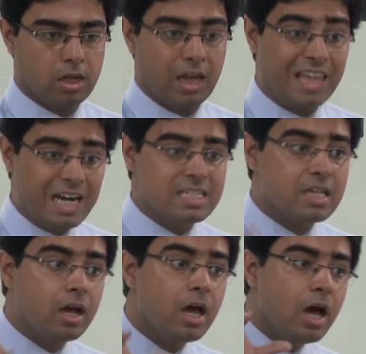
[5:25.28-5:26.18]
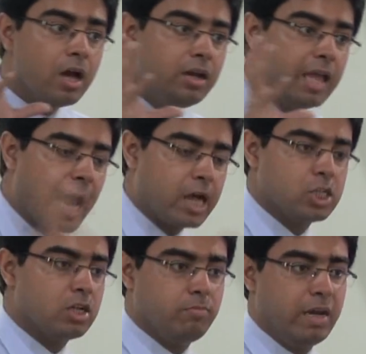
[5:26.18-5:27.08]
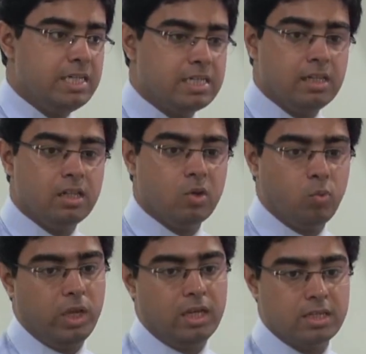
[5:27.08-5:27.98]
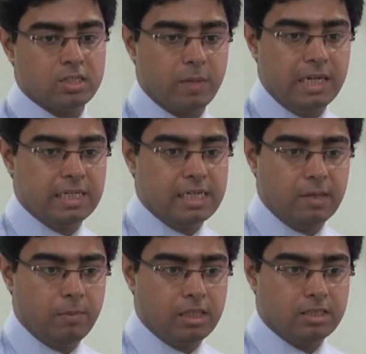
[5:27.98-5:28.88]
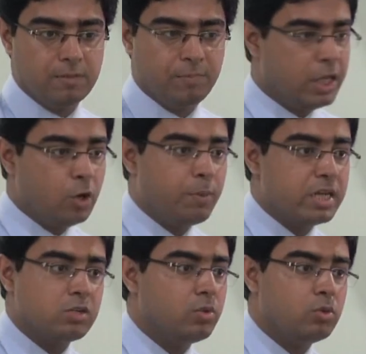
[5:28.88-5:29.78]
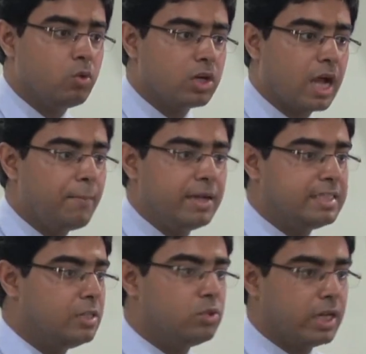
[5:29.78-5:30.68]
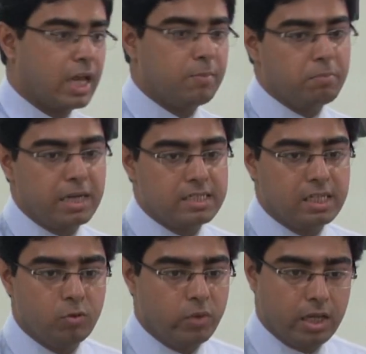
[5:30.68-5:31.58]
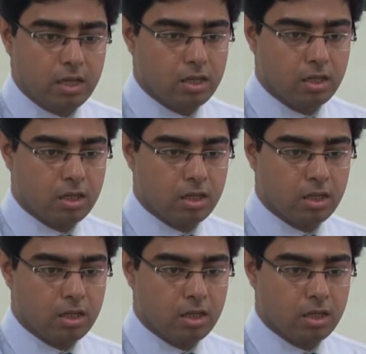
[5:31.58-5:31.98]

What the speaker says: And that's the reaction of mental weakness, mental debility. Patient won't come and tell you that I am mentally weak.